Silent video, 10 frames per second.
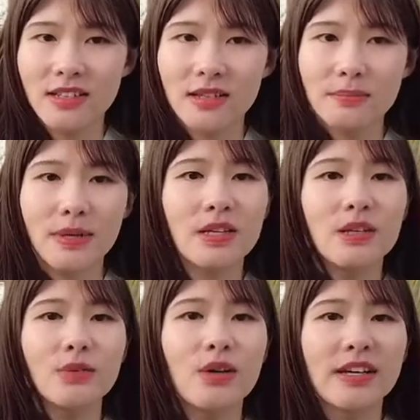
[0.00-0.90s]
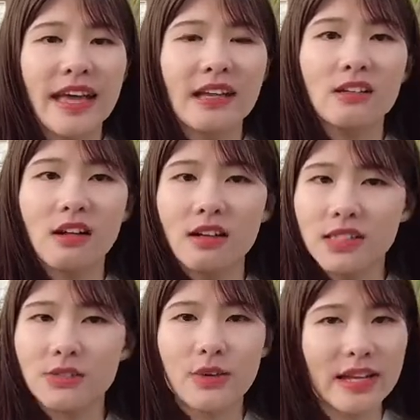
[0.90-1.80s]
but you will gain lots
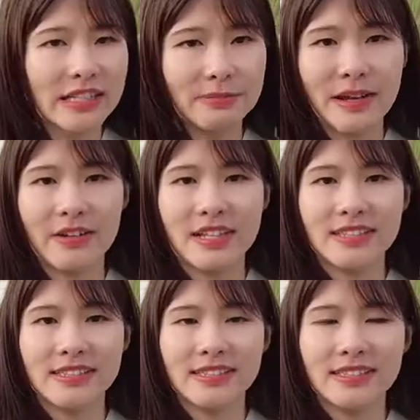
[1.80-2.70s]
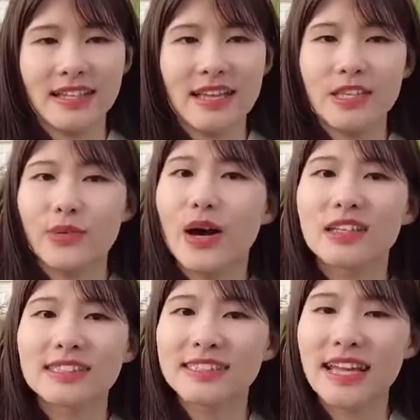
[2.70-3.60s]
of great experience and you will
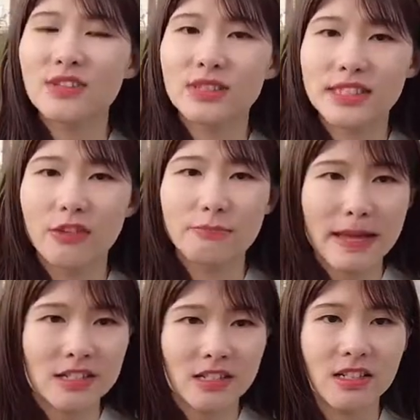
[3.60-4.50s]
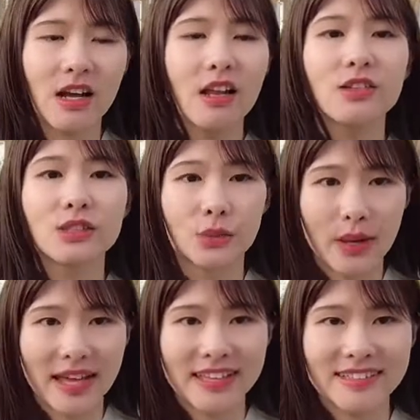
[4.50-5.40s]
understand yourself better along the
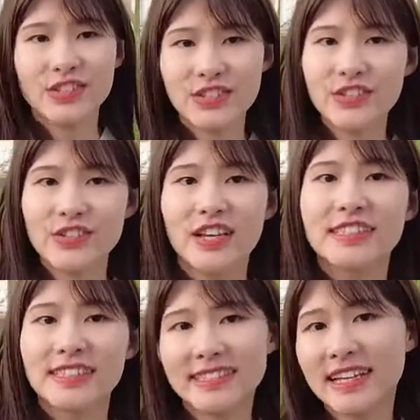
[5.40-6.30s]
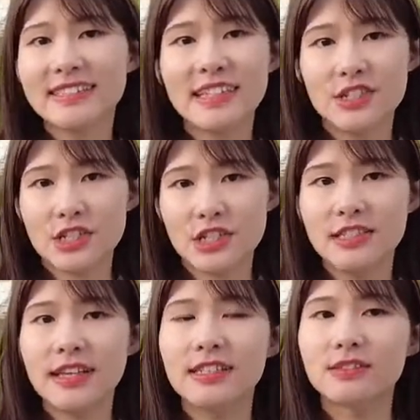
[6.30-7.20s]
way. 2. The second
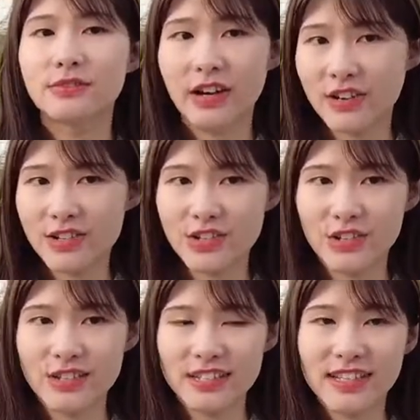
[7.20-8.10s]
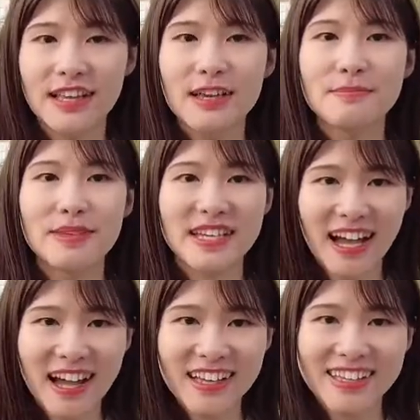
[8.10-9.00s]
suggestion is very short. Be
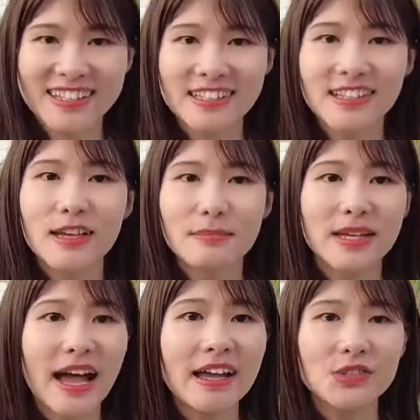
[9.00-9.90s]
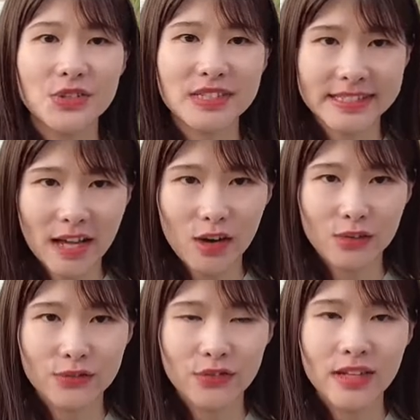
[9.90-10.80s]
kind. Be kind to
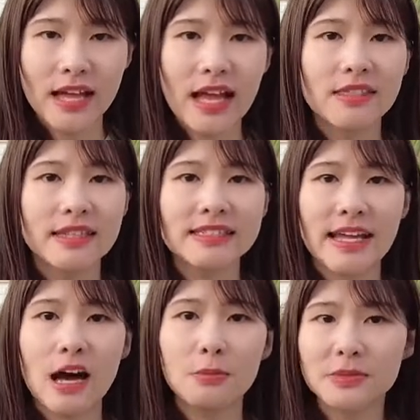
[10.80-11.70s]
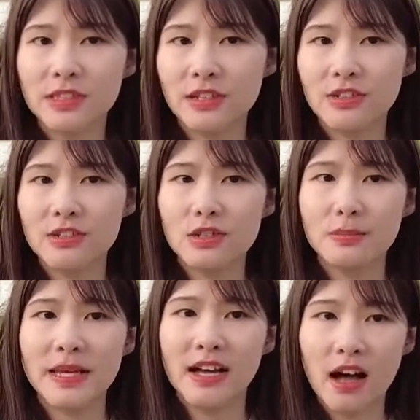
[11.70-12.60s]
yourself, and this helps you to
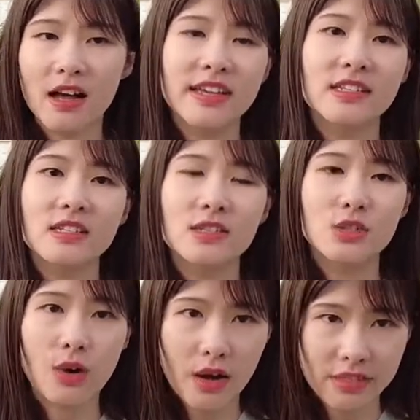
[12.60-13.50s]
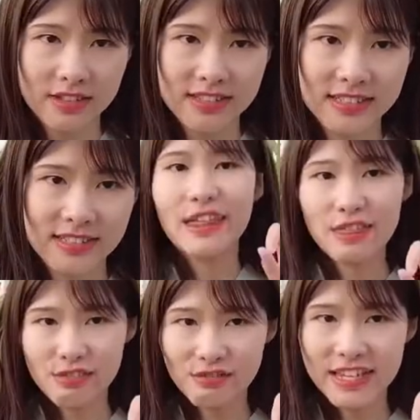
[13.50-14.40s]
be kind to others.
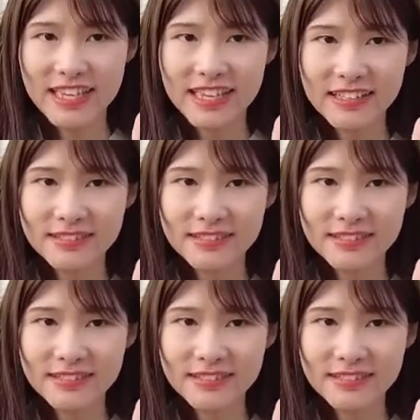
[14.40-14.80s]
3.